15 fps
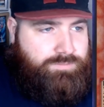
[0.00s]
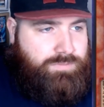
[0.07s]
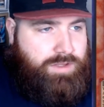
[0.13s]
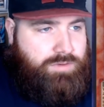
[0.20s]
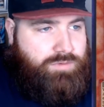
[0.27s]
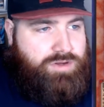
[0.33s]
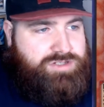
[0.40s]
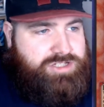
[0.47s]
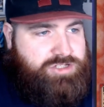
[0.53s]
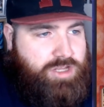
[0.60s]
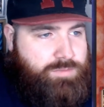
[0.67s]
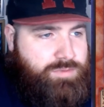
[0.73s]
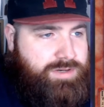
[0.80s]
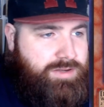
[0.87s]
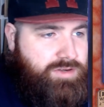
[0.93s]
Ra's
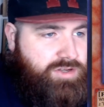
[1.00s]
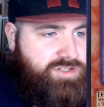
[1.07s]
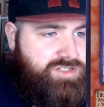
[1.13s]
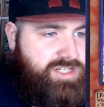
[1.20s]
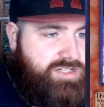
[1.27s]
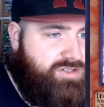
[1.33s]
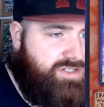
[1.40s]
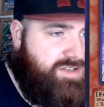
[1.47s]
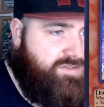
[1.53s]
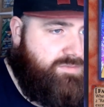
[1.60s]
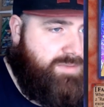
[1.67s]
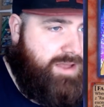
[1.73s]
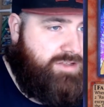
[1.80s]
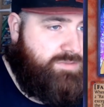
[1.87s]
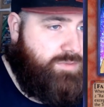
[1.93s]
Disciple now costs £6 or
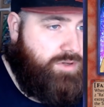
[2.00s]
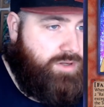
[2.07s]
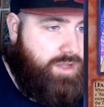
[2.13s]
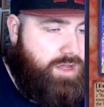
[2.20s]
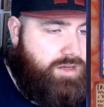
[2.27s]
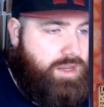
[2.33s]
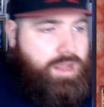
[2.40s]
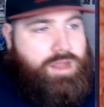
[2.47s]
£7 per card.